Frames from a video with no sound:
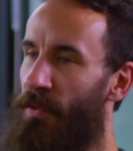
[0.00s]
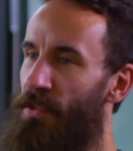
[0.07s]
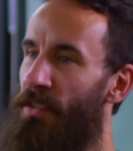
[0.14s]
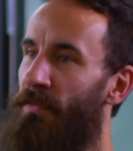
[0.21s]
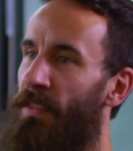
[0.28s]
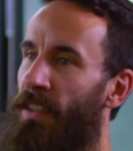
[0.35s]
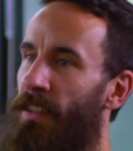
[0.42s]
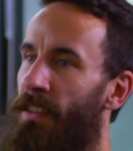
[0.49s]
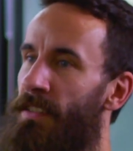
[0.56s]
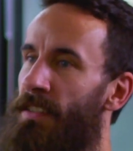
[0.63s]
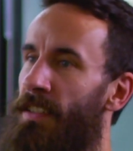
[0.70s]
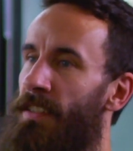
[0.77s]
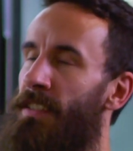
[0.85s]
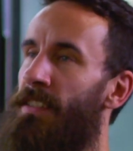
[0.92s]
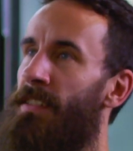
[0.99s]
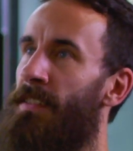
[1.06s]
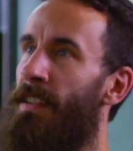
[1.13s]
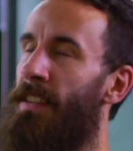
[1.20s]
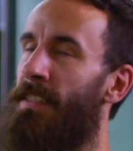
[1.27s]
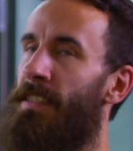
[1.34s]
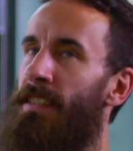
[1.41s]
perseverance, it's
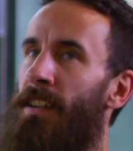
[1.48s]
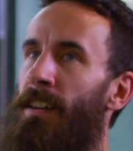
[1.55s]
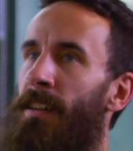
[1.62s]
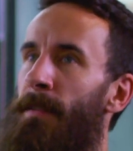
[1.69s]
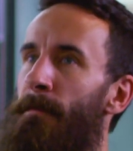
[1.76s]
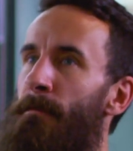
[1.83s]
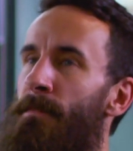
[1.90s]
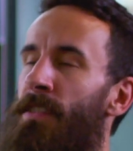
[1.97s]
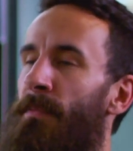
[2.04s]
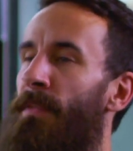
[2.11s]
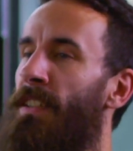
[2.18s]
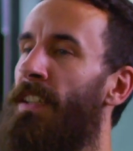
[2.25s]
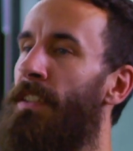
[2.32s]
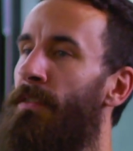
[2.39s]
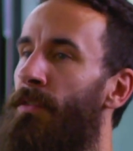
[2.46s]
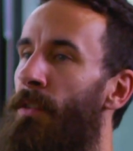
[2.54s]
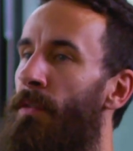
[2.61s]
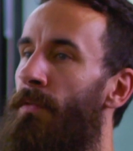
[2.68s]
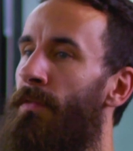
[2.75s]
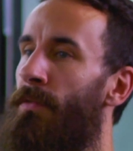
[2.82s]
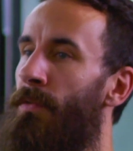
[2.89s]
something that you
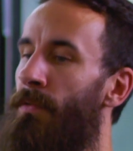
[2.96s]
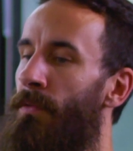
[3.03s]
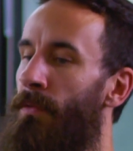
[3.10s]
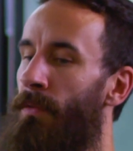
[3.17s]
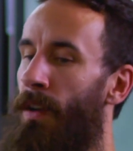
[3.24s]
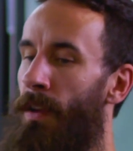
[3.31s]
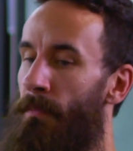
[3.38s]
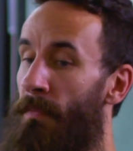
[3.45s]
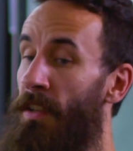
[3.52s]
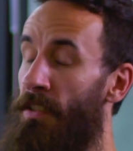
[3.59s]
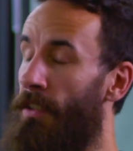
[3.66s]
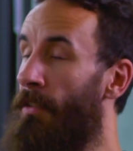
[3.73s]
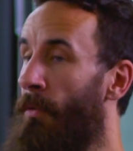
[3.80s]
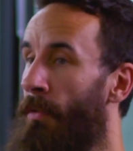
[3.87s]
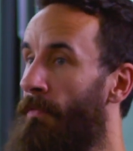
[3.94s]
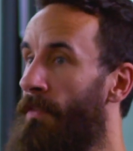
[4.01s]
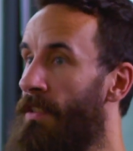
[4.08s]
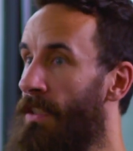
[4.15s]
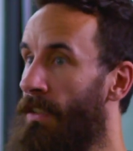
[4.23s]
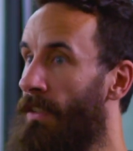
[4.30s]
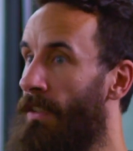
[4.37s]
go through mentally or
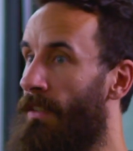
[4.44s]
physically.